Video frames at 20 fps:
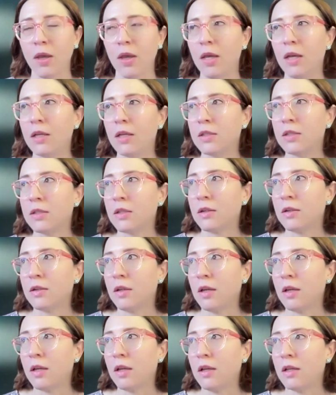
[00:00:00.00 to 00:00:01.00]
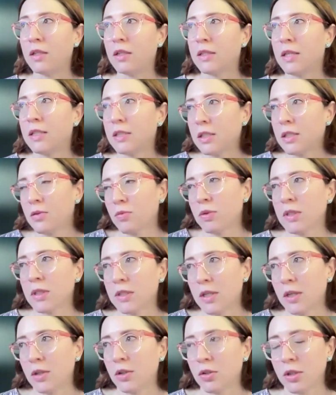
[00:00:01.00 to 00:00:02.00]
his thesis was
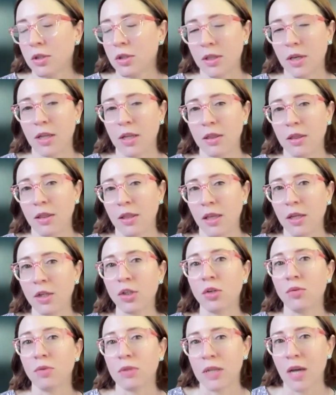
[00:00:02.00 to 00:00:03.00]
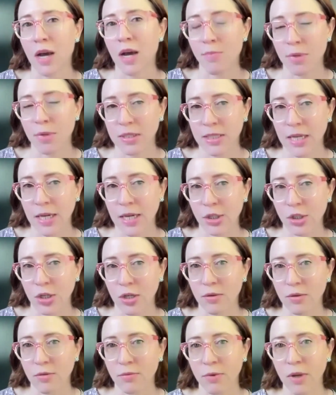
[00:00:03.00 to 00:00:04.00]
essentially that the issue is
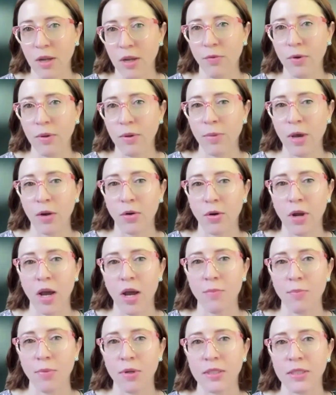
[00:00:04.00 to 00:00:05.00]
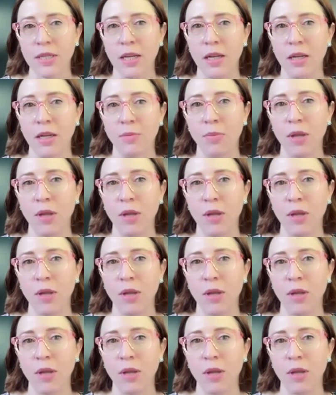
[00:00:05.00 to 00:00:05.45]
compensation. If we better compensated